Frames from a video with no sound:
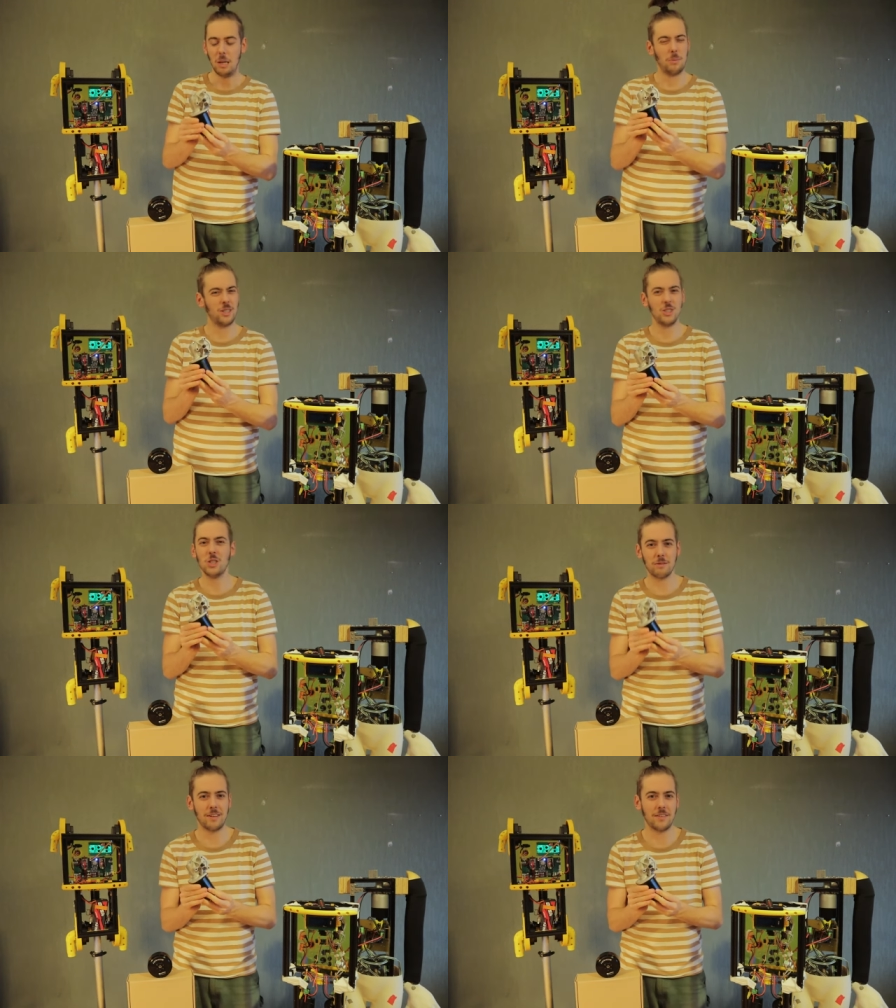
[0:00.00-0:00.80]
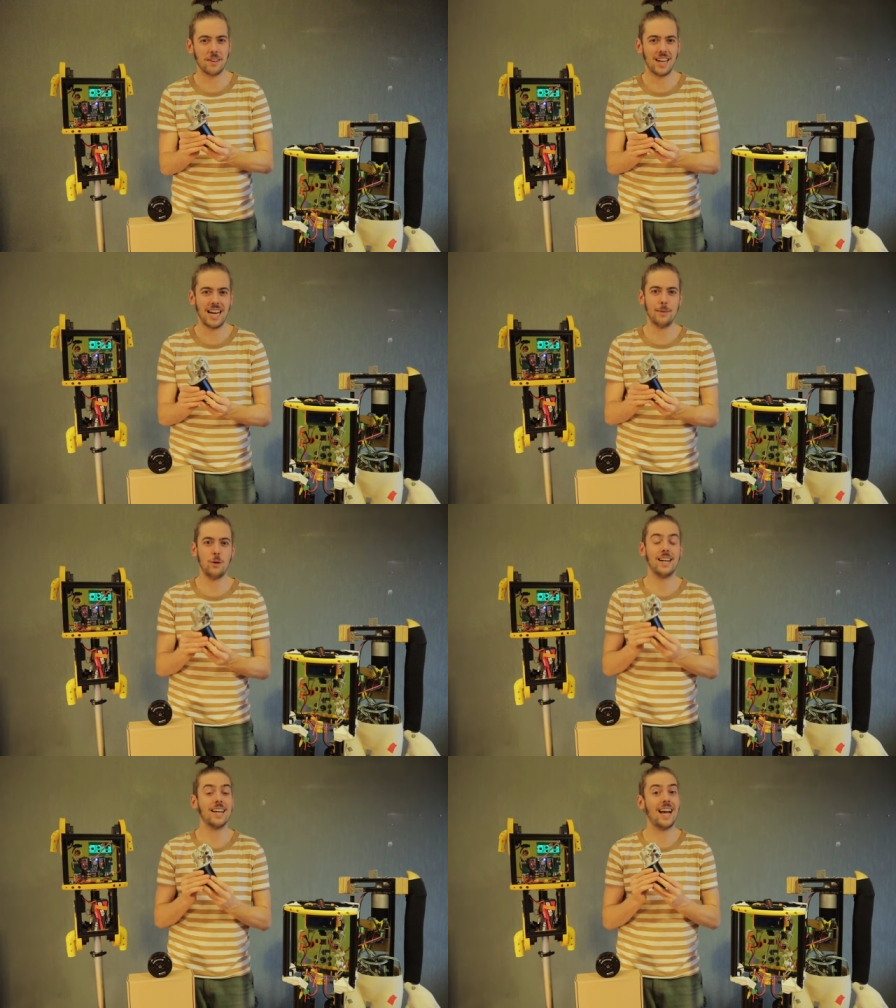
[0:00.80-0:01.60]
but not very
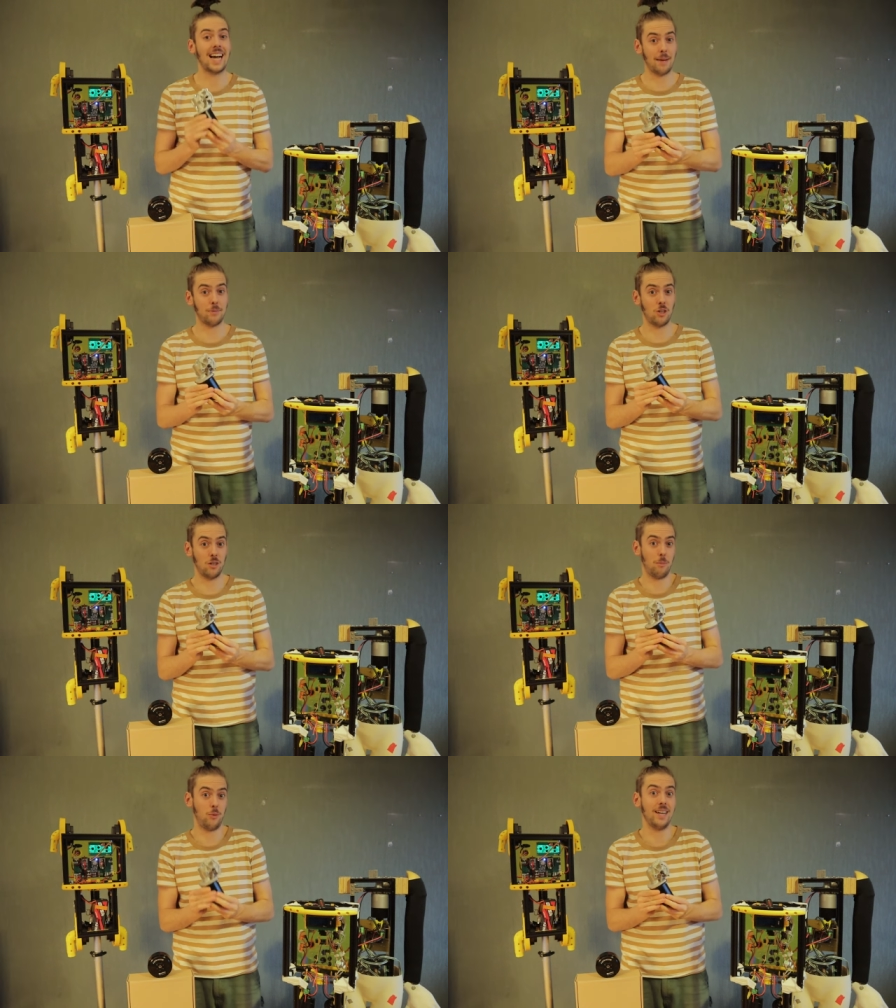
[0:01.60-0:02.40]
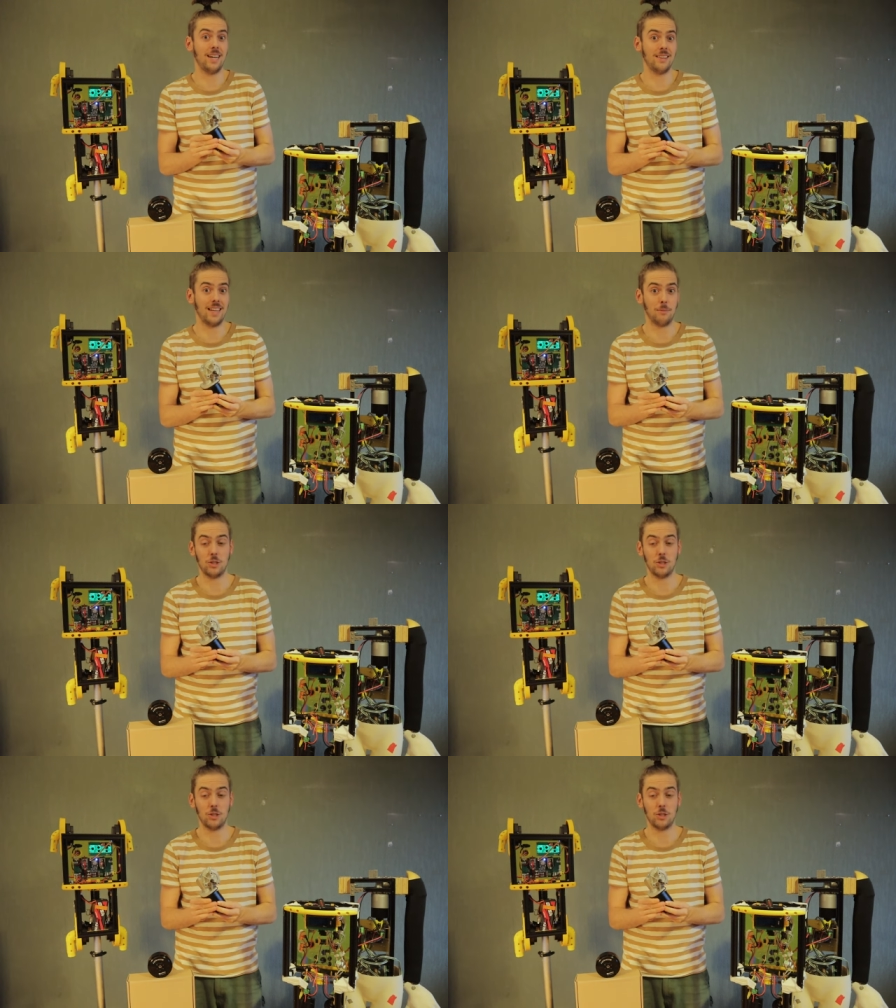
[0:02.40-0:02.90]
reliable. And I kept on breaking them.